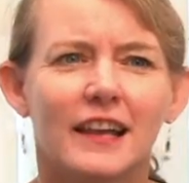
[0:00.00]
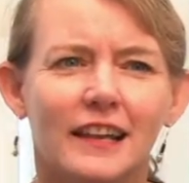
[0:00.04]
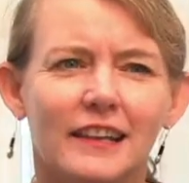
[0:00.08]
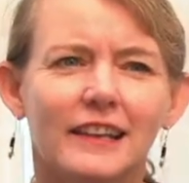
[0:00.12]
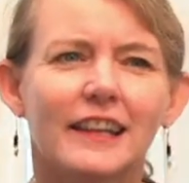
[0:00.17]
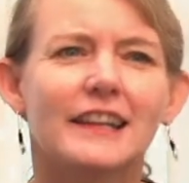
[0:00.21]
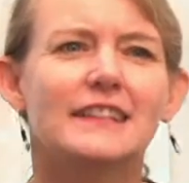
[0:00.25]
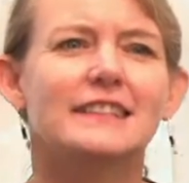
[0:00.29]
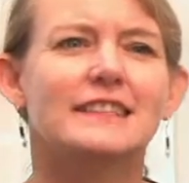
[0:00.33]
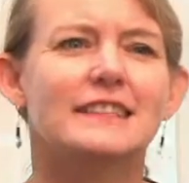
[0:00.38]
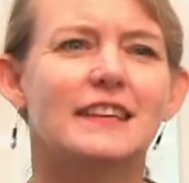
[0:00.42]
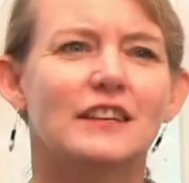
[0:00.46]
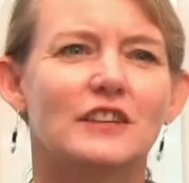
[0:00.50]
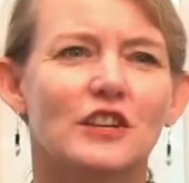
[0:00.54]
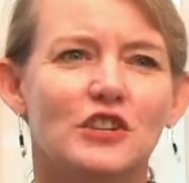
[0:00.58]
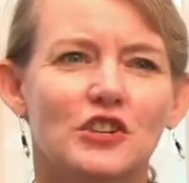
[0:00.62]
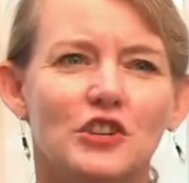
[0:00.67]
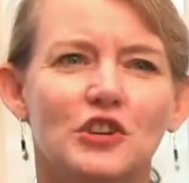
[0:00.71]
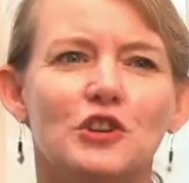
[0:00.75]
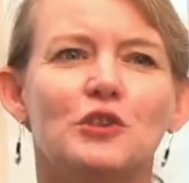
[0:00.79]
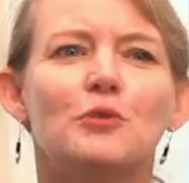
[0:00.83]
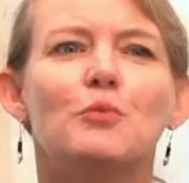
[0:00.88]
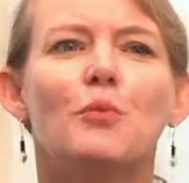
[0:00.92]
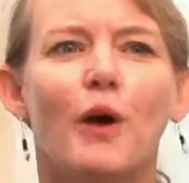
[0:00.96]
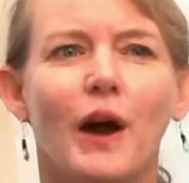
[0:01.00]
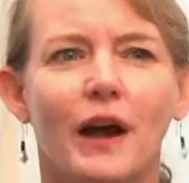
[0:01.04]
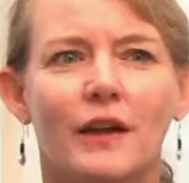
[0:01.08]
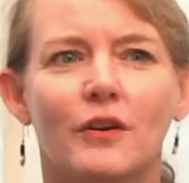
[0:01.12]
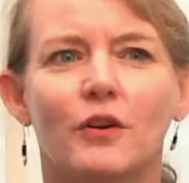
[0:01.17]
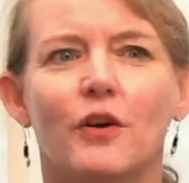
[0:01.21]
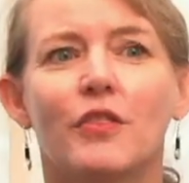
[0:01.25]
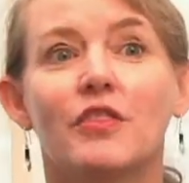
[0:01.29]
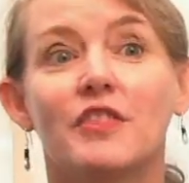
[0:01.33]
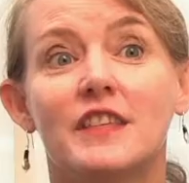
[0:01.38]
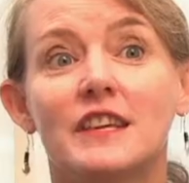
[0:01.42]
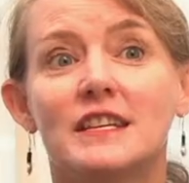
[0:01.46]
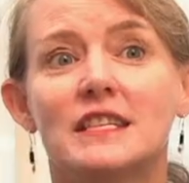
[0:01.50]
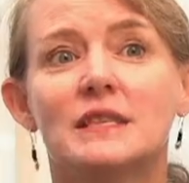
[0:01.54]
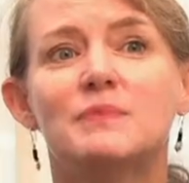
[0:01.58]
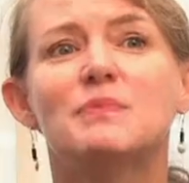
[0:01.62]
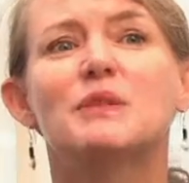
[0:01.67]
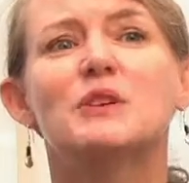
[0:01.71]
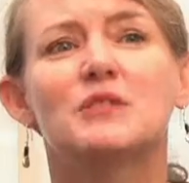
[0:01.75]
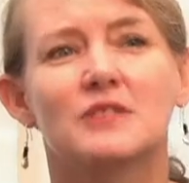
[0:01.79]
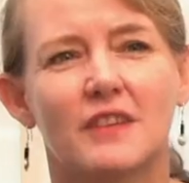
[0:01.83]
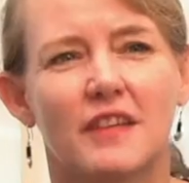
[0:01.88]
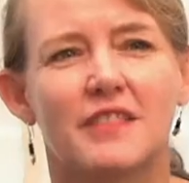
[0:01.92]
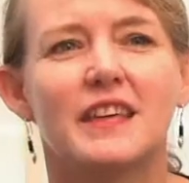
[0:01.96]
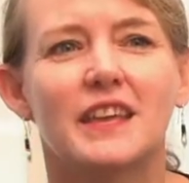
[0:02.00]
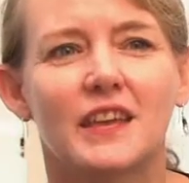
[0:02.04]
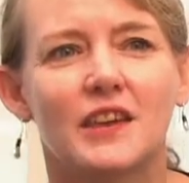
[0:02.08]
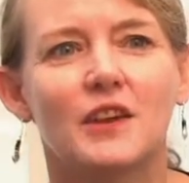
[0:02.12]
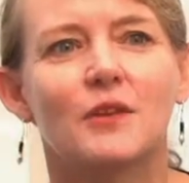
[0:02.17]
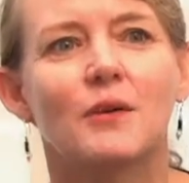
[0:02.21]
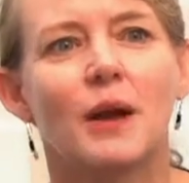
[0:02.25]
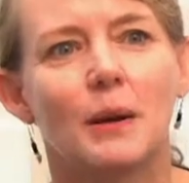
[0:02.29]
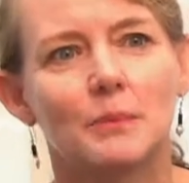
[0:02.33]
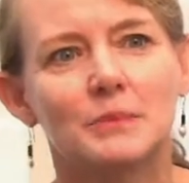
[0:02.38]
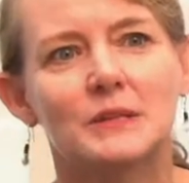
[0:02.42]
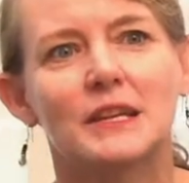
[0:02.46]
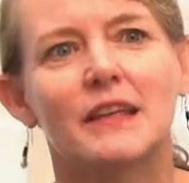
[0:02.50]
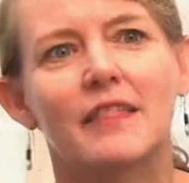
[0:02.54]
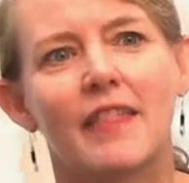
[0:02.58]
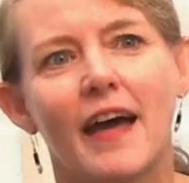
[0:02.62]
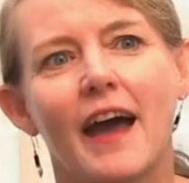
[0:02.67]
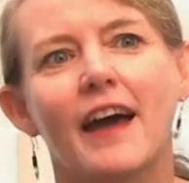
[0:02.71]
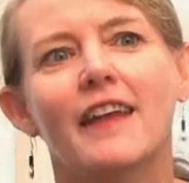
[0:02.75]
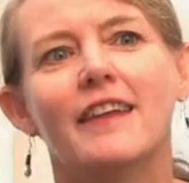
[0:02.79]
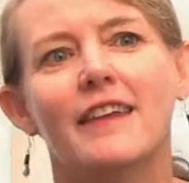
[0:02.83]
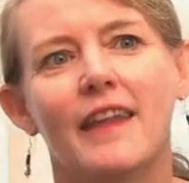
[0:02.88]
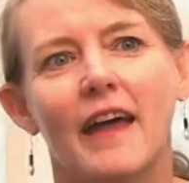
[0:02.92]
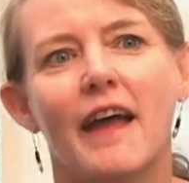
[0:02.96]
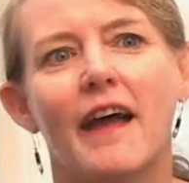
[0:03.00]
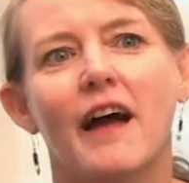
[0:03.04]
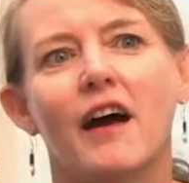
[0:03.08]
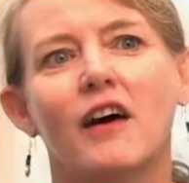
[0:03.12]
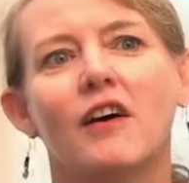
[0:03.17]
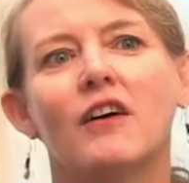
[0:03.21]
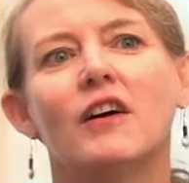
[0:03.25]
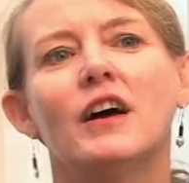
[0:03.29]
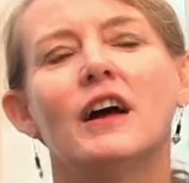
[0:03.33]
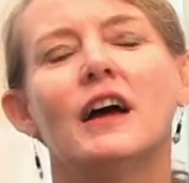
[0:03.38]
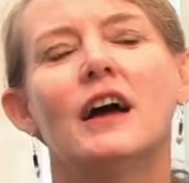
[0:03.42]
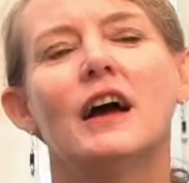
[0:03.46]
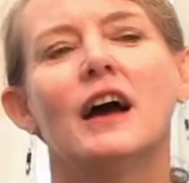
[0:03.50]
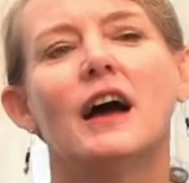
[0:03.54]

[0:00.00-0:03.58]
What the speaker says: Let's set a new one on this because I think you're up to that now,